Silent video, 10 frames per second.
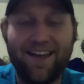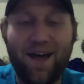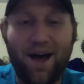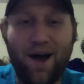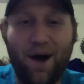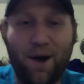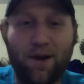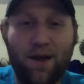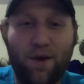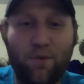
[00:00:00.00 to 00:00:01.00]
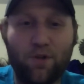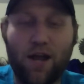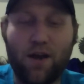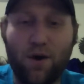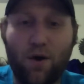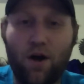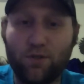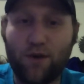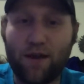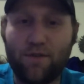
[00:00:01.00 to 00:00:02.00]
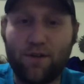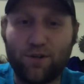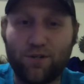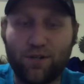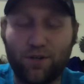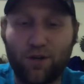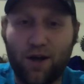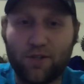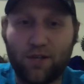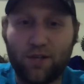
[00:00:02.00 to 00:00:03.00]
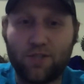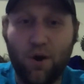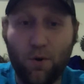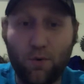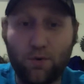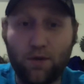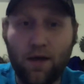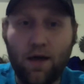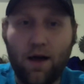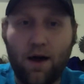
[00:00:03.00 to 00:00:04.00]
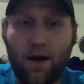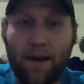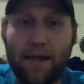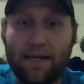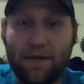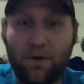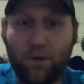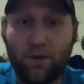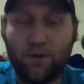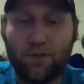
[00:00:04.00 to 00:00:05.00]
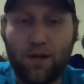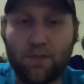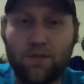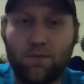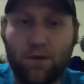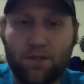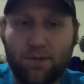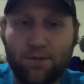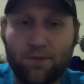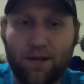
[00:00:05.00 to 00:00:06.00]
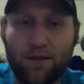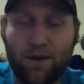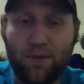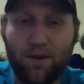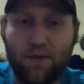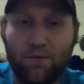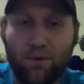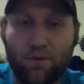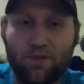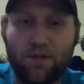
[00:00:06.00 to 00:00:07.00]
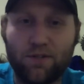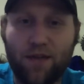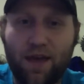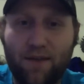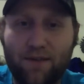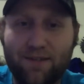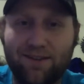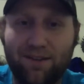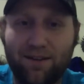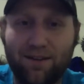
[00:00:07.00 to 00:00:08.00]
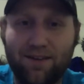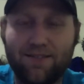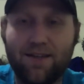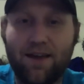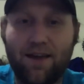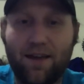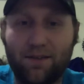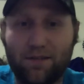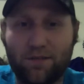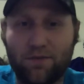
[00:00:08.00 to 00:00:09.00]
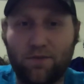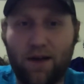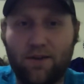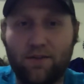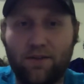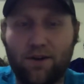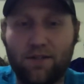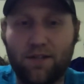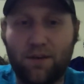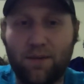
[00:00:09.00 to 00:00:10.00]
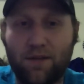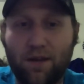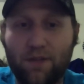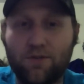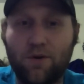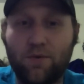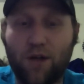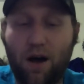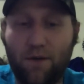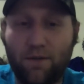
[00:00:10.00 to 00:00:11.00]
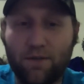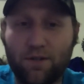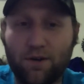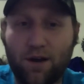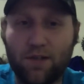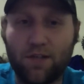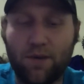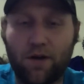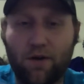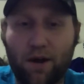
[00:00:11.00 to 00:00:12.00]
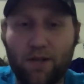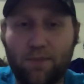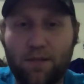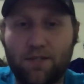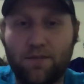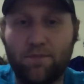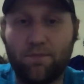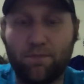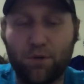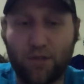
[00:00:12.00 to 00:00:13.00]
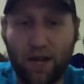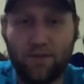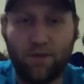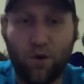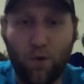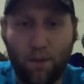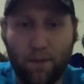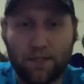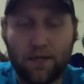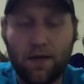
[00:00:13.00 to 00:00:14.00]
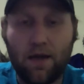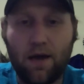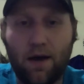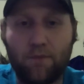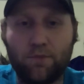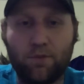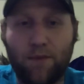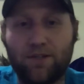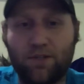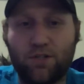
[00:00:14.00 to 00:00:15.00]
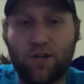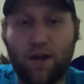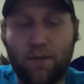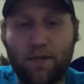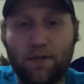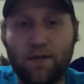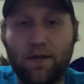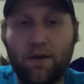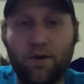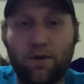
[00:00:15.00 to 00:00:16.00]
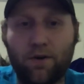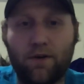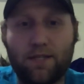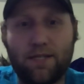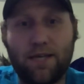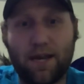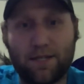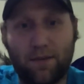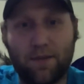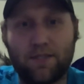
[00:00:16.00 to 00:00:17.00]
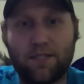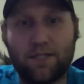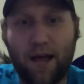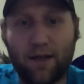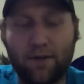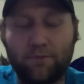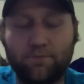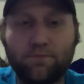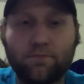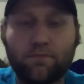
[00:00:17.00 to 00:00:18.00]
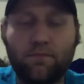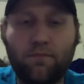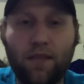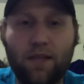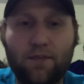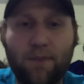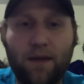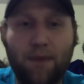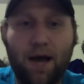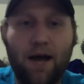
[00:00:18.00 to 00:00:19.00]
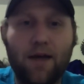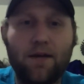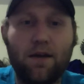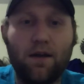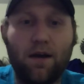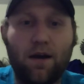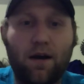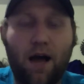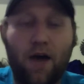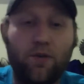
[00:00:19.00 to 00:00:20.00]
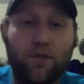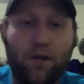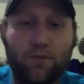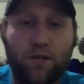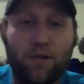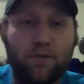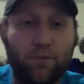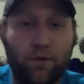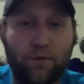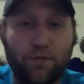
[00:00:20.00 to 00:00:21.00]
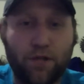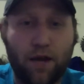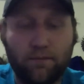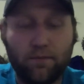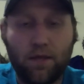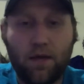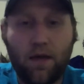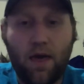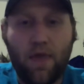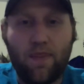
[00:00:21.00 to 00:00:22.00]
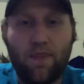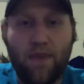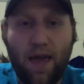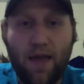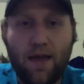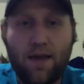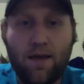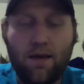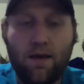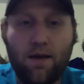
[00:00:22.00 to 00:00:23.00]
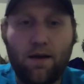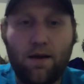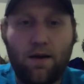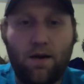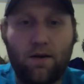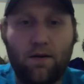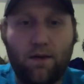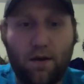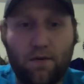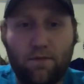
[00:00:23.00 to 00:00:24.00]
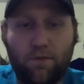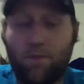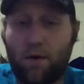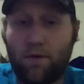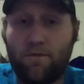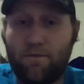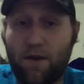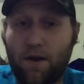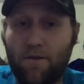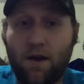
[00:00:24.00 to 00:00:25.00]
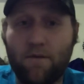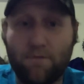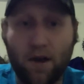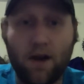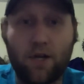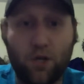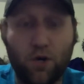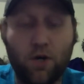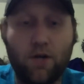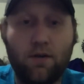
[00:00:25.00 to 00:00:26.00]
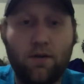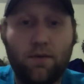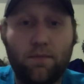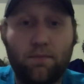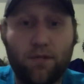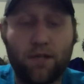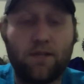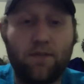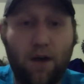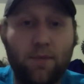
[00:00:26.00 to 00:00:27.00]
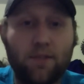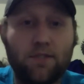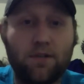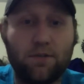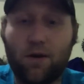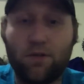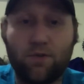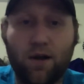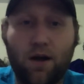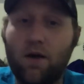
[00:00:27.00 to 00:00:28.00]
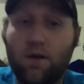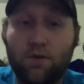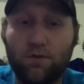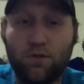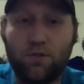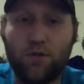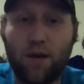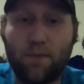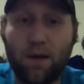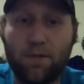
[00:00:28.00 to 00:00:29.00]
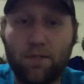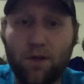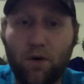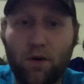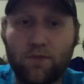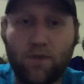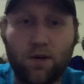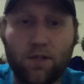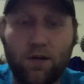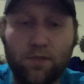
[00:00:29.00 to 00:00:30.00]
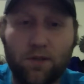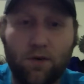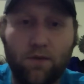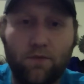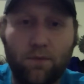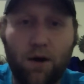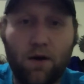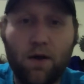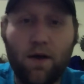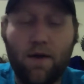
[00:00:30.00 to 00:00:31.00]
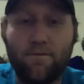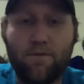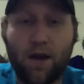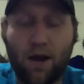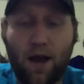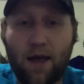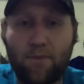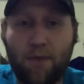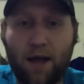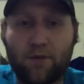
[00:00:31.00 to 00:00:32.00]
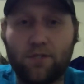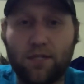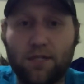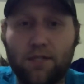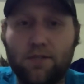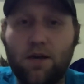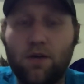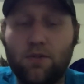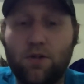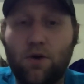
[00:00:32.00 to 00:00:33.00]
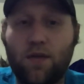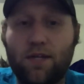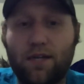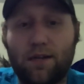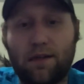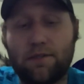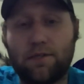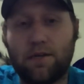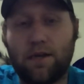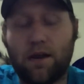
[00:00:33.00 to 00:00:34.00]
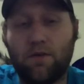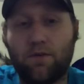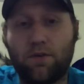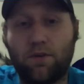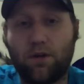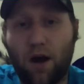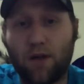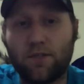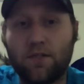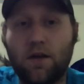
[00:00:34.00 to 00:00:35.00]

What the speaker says: Riddell, which I know also had a venture into lacrosse on its own, and I did own one of those helmets. It was the most protective helmet I ever wore, but it was also the heaviest, the clunkiest, and the least refined lacrosse helmet. So it was awful as a lacrosse helmet, great as a piece of protective equipment. So back to the Schutt helmet, or STX helmet, the Stallion. It's made by, I always call them Schutt, so we're going to go with Schutt. They are known in football for having very, very, very good protective helmets, as well as Riddell. Those are the two top companies going as far as helmets go in football. Very high impact resistance. So that technology is going to carry over into lacrosse.